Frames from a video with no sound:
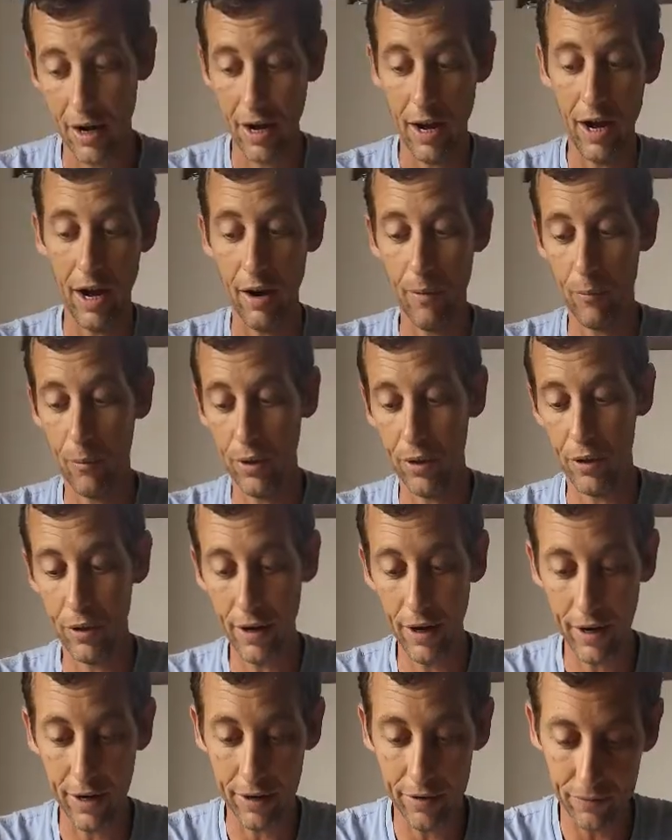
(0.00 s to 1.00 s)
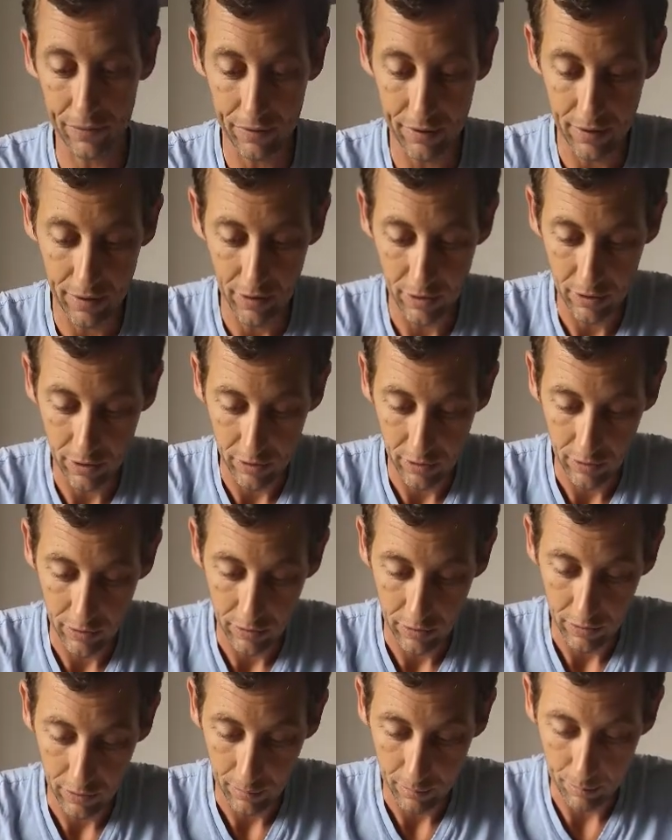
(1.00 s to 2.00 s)
And we then
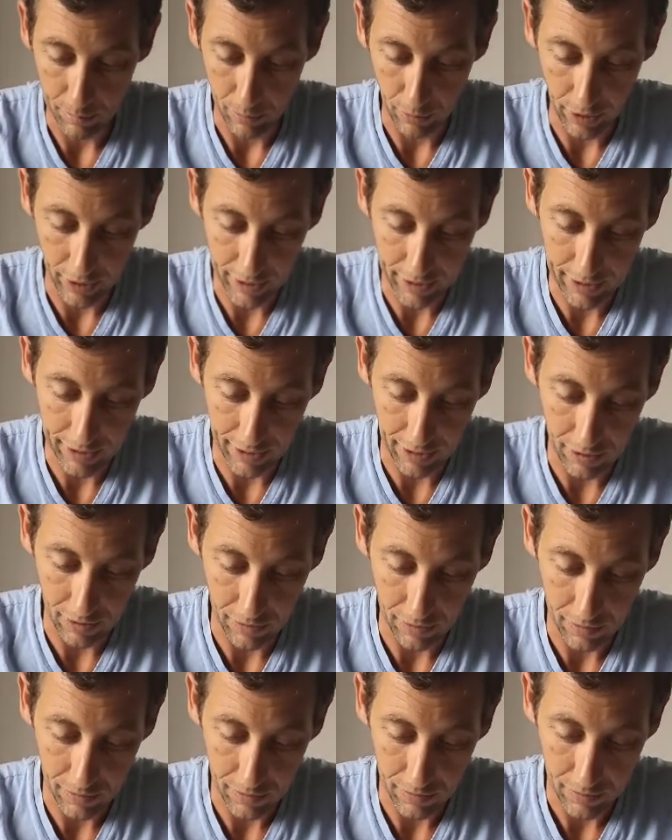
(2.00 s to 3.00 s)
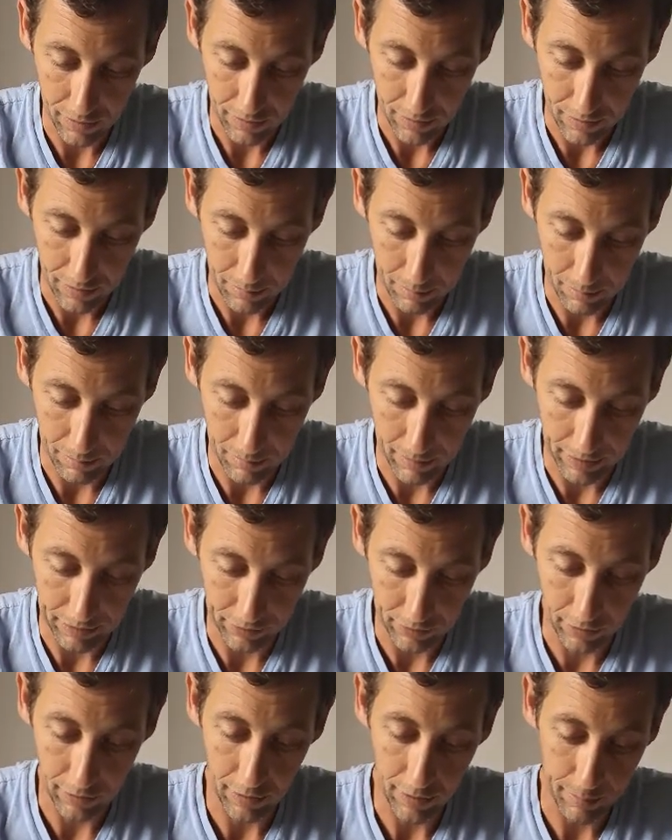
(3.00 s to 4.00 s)
break our
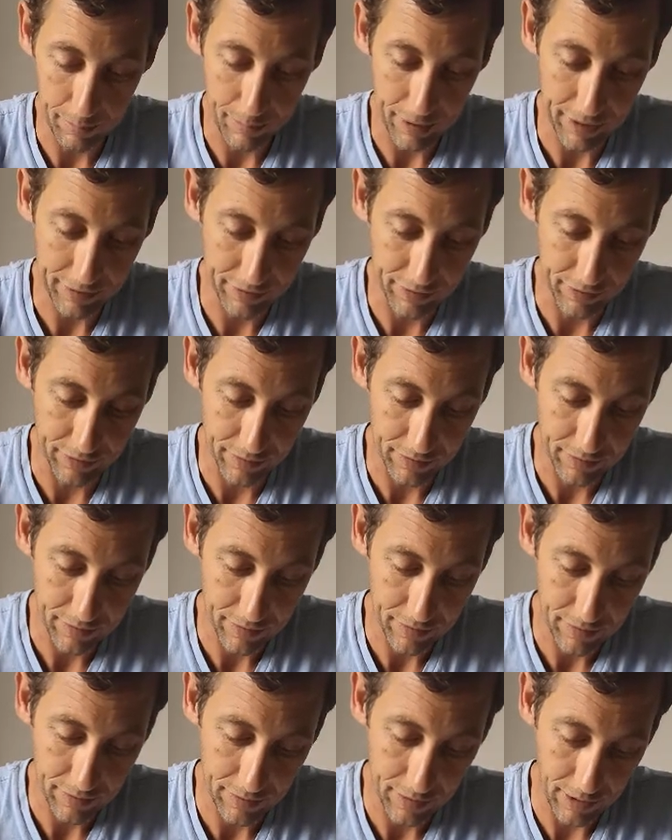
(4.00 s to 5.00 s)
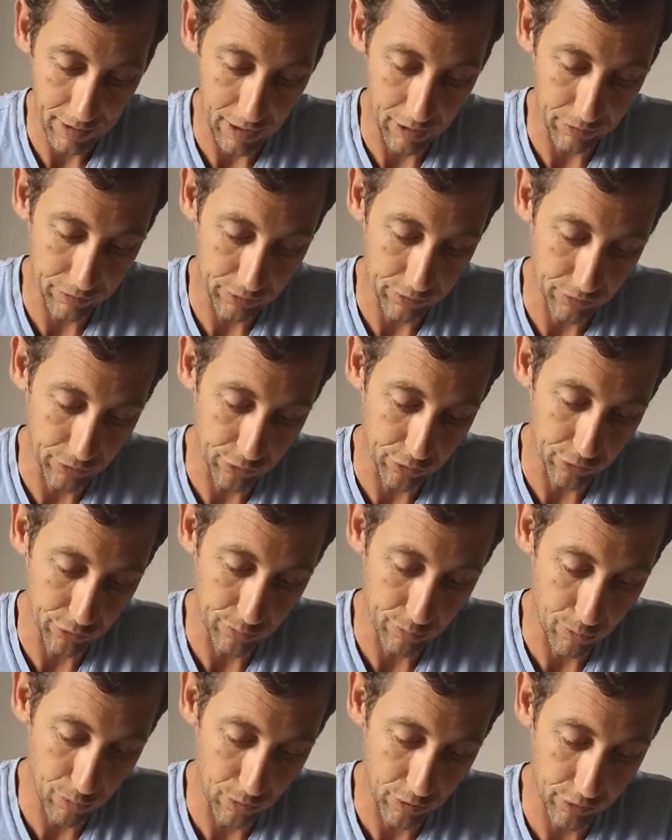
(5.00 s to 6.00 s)
mandala pattern out into
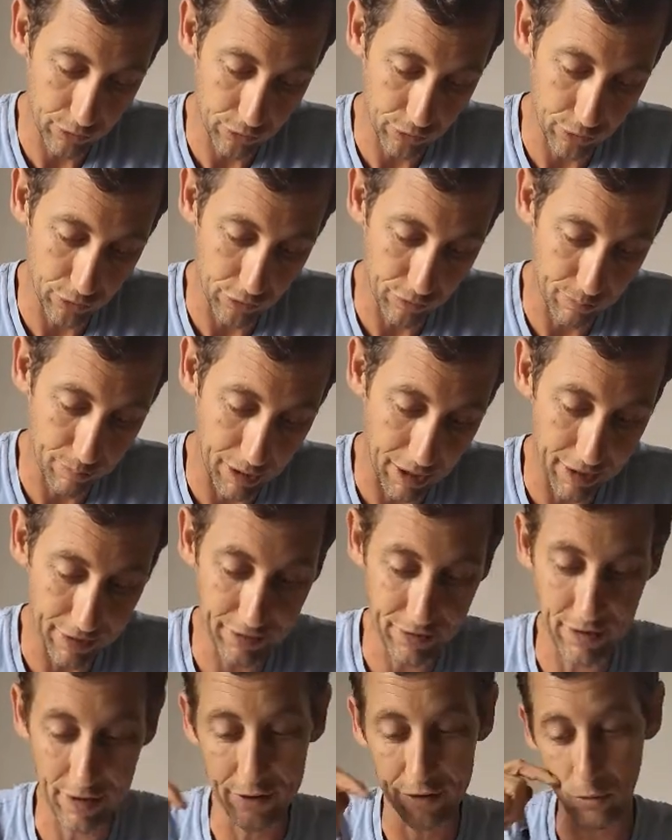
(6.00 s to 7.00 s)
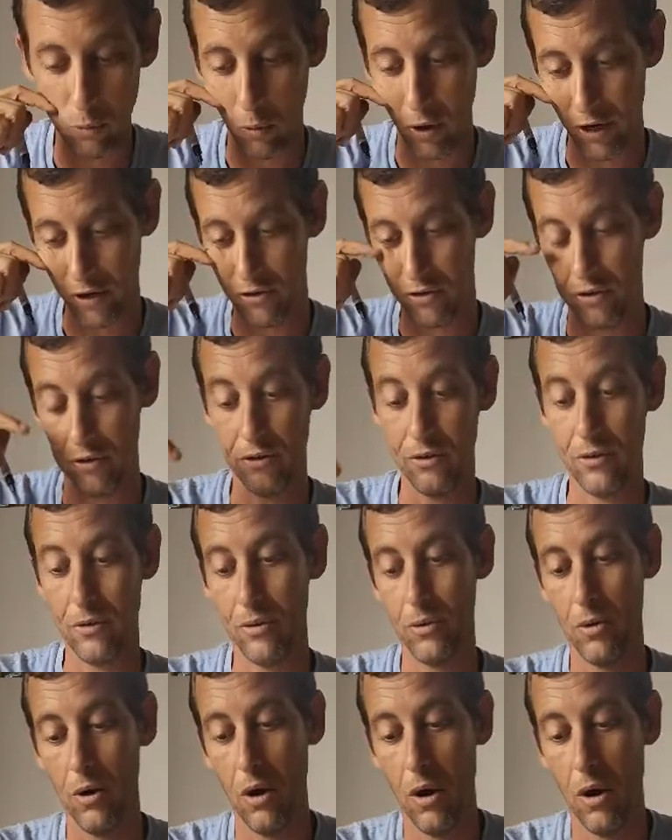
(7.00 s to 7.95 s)
smaller sort of pie-sized wedges.